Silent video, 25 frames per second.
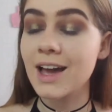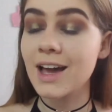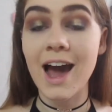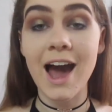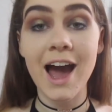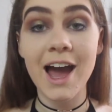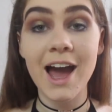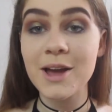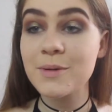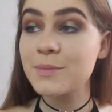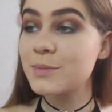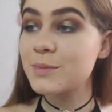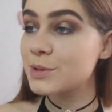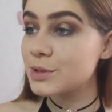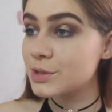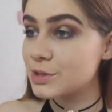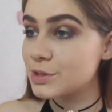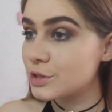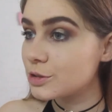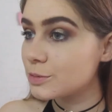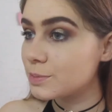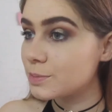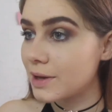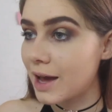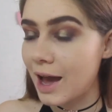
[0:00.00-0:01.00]
I'm
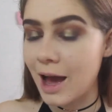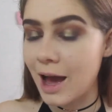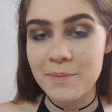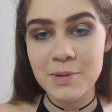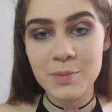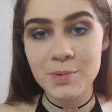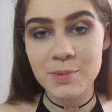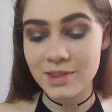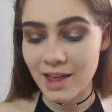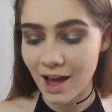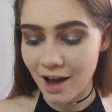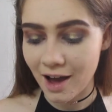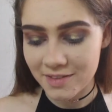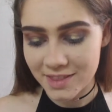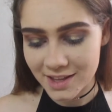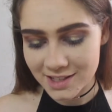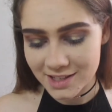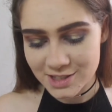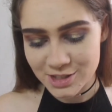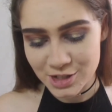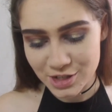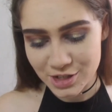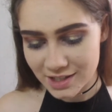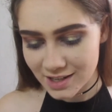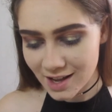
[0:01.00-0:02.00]
super happy with how
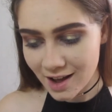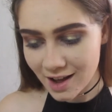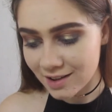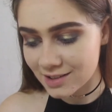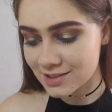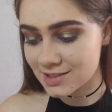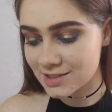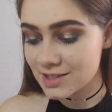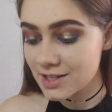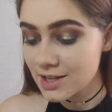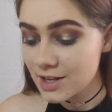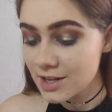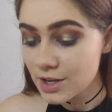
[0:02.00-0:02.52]
that's turning out.